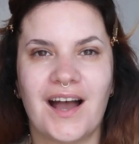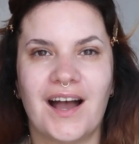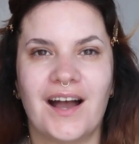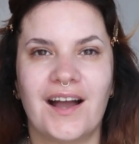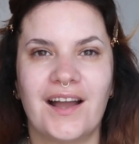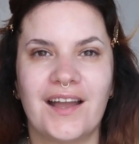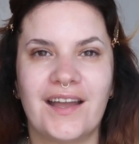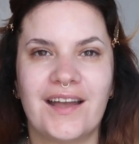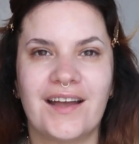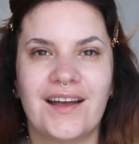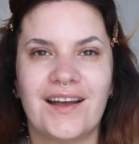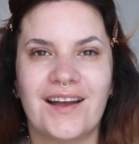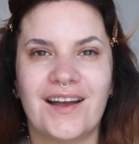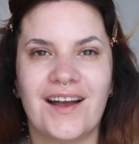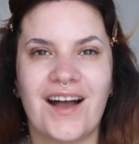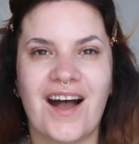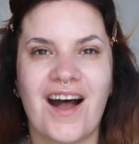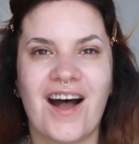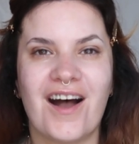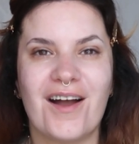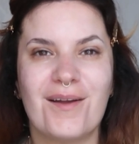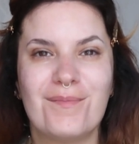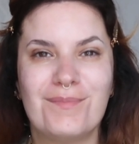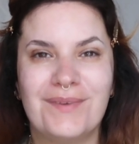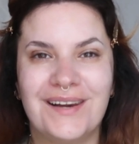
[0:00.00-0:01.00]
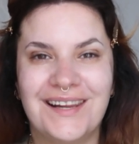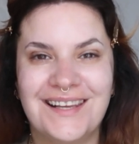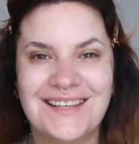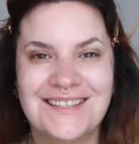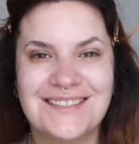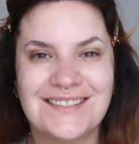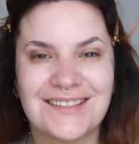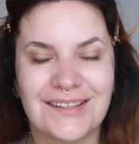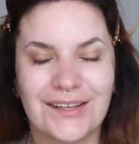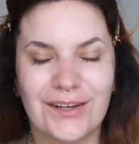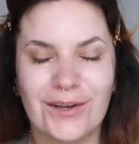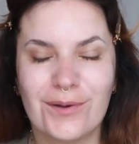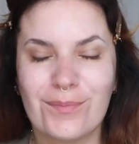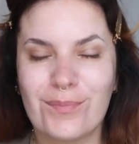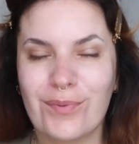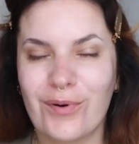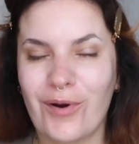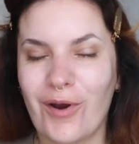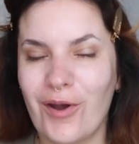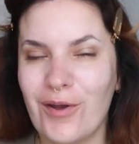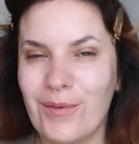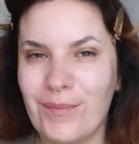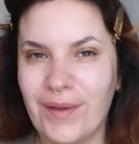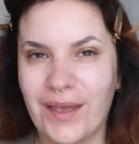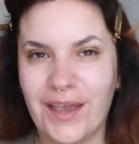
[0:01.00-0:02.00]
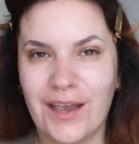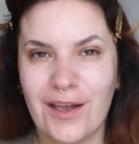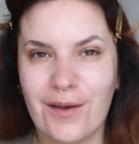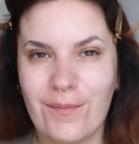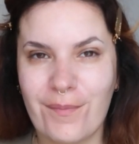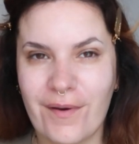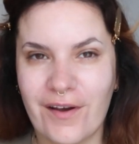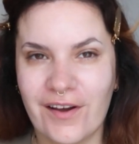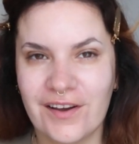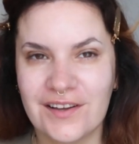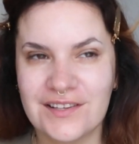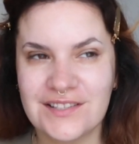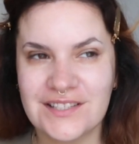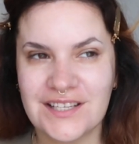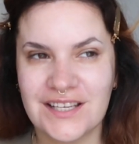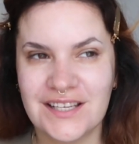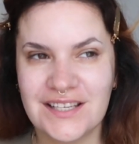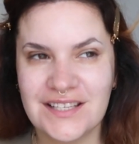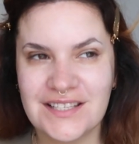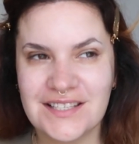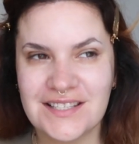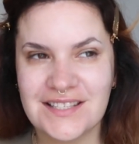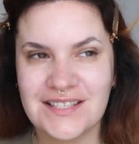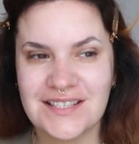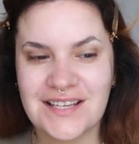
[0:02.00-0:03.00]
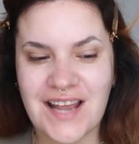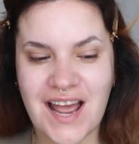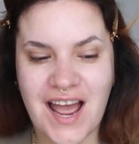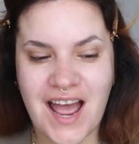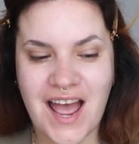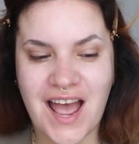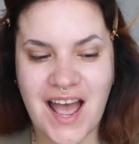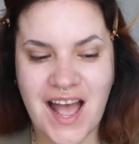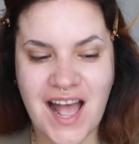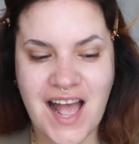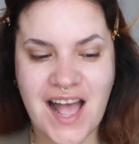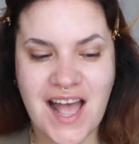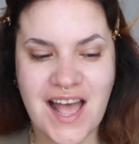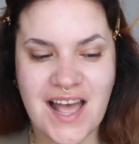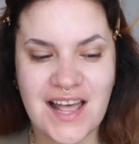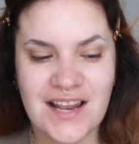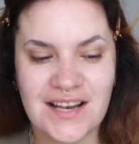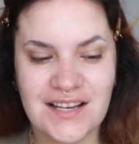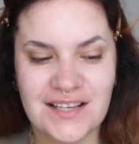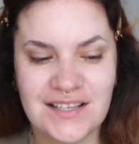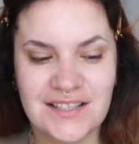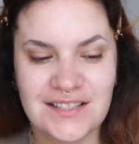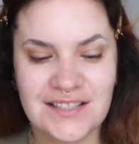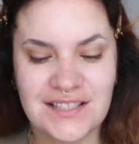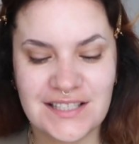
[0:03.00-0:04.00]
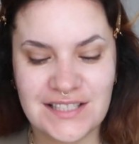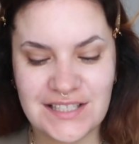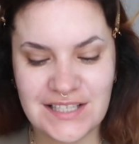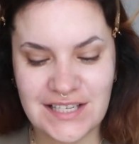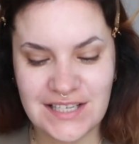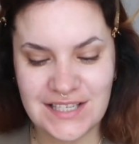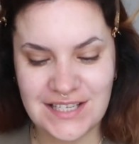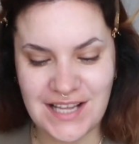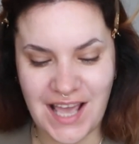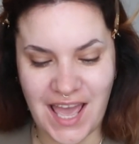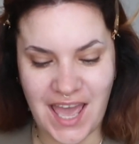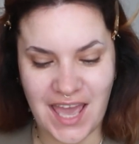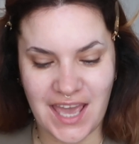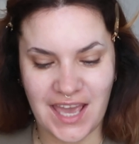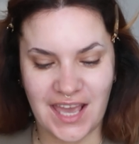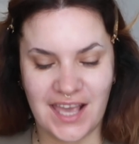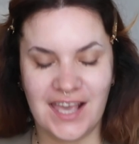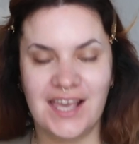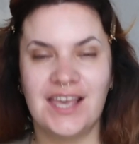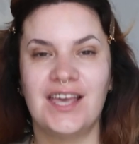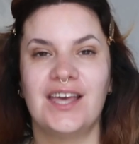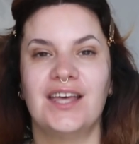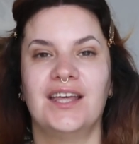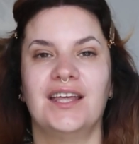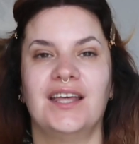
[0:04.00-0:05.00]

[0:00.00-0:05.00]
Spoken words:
Hiya, I'm Lisa, pro makeup artist, and today,